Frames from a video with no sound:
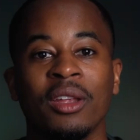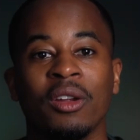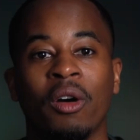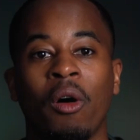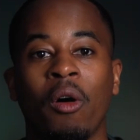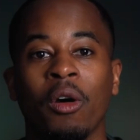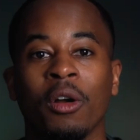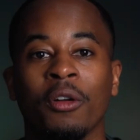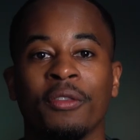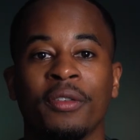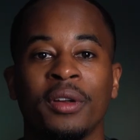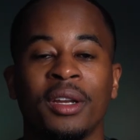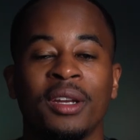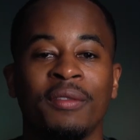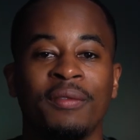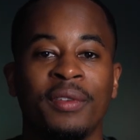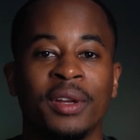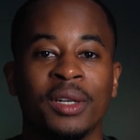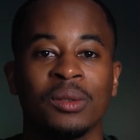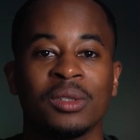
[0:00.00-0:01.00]
it harder for
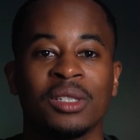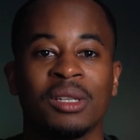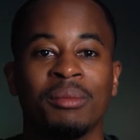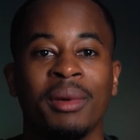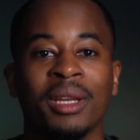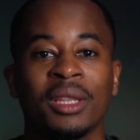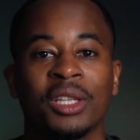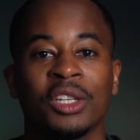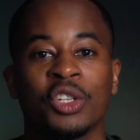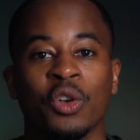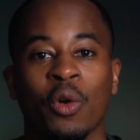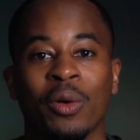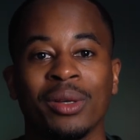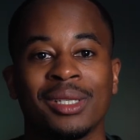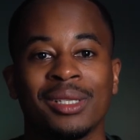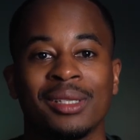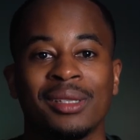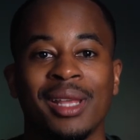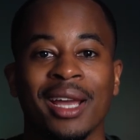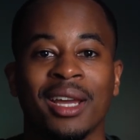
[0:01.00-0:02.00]
individuals to make the
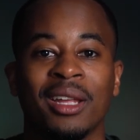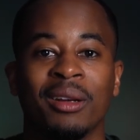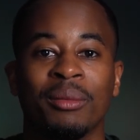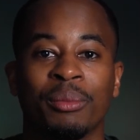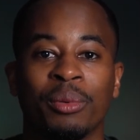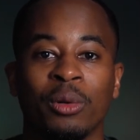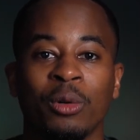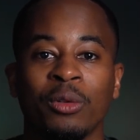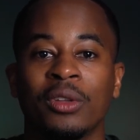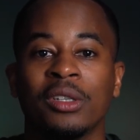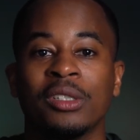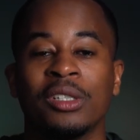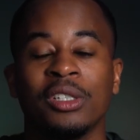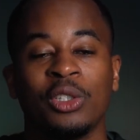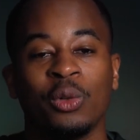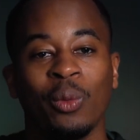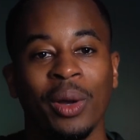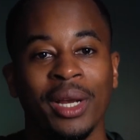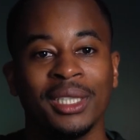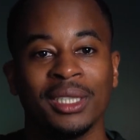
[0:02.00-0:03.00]
choices that can improve their
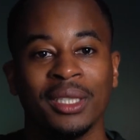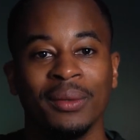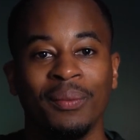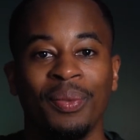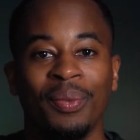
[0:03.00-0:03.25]
situation,